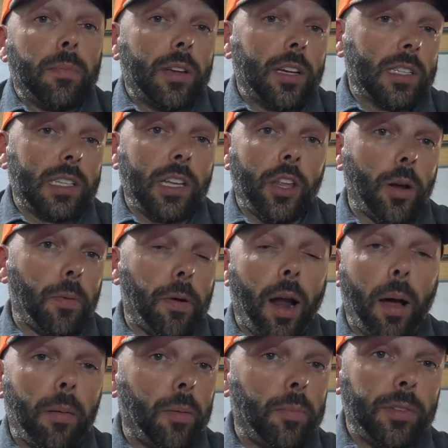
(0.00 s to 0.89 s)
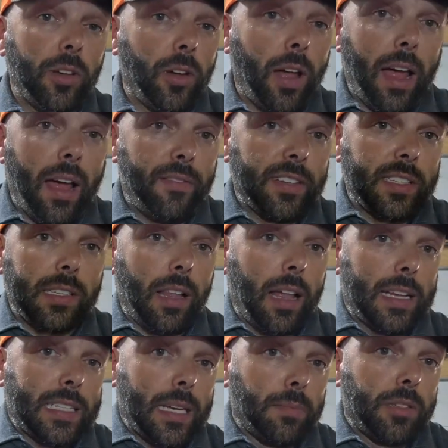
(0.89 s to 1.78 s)
Because the other problem you'll have is a
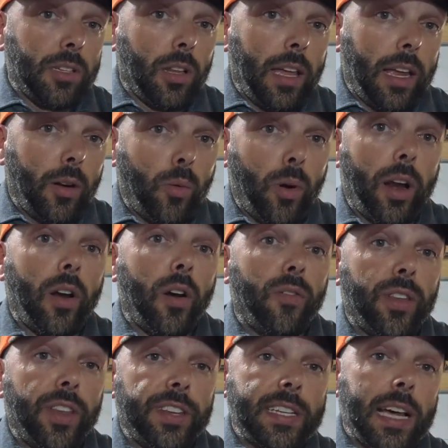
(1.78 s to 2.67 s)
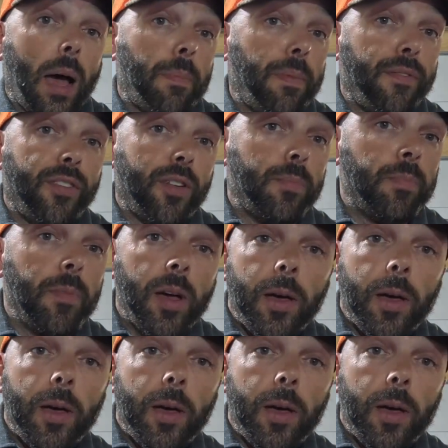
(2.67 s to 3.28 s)
lot of times you'll land right over the top of them.